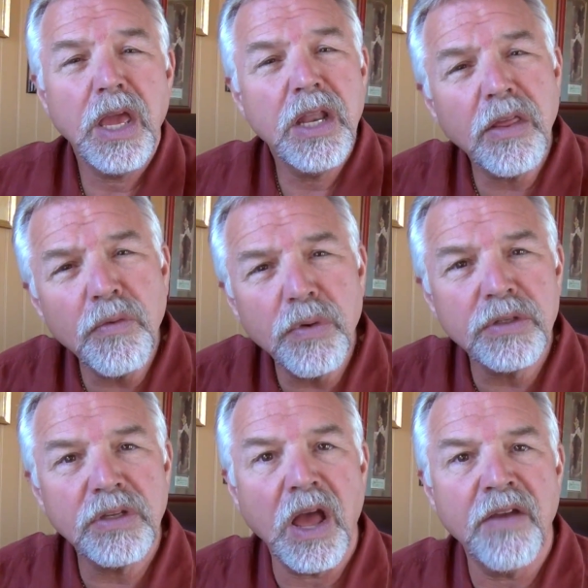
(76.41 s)
In other
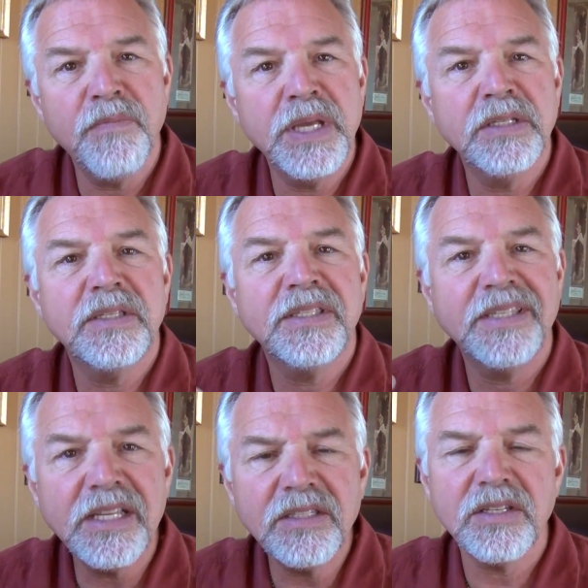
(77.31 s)
words, I've been
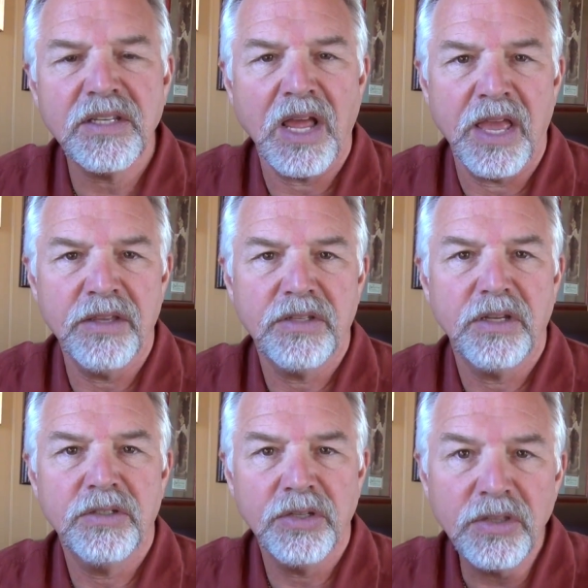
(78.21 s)
sensitized
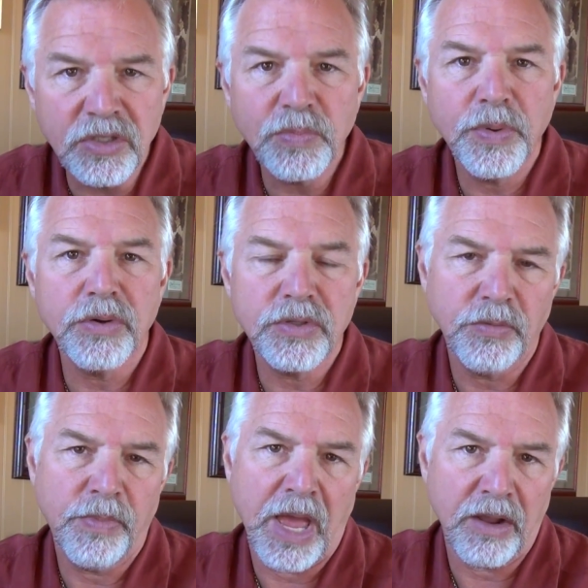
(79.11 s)
to the
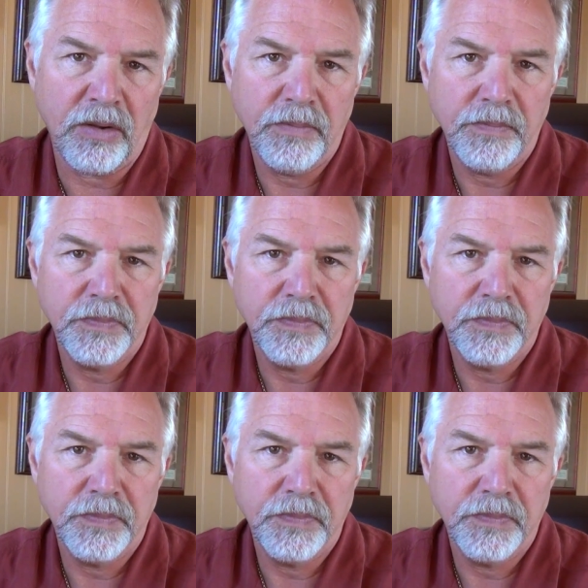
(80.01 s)
spiritual battle.